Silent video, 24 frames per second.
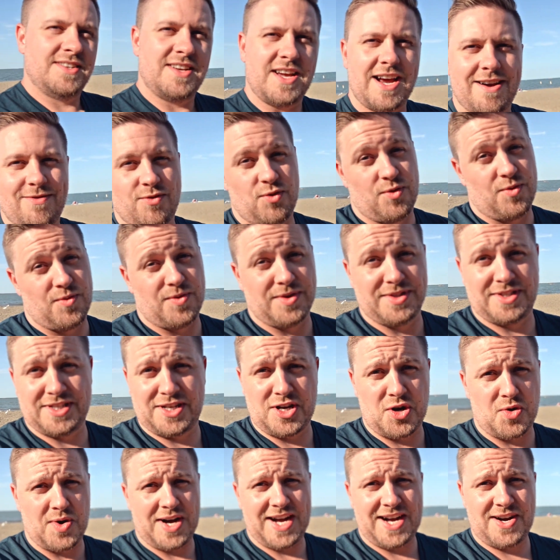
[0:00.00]
Everyone wants to
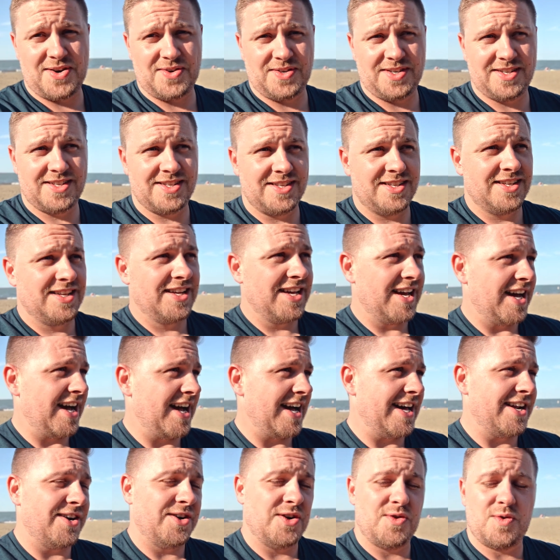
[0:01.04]
go out.
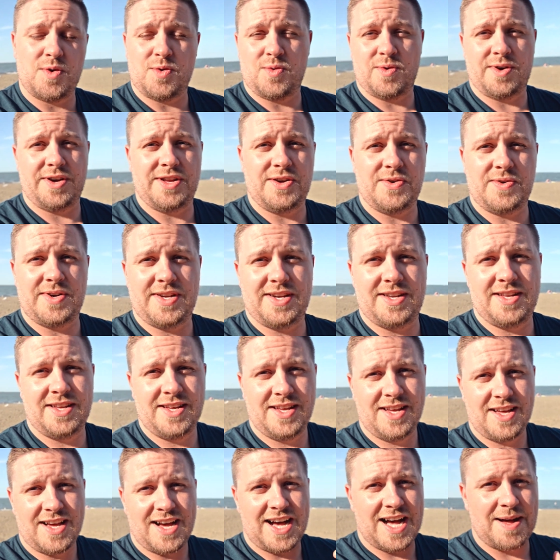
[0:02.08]
I don't know what we're doing.
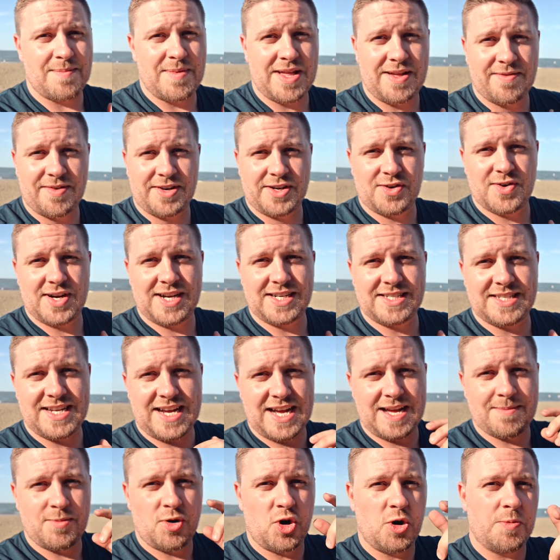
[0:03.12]
I'm having a great
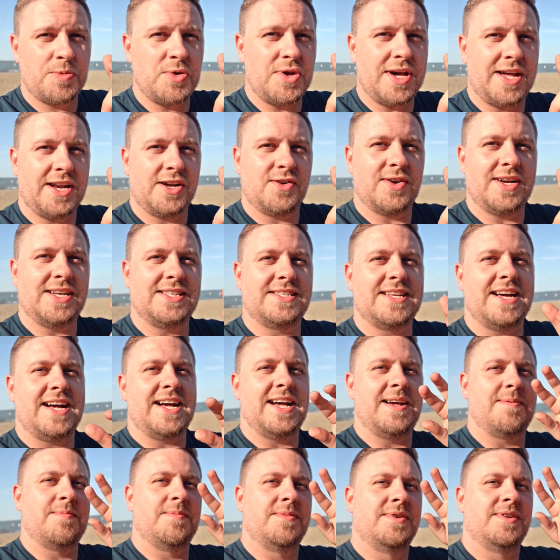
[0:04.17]
time. Hope you had a great
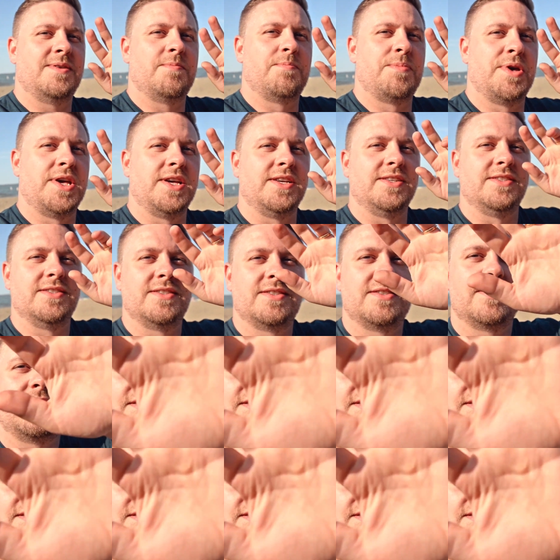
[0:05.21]
time. Peace.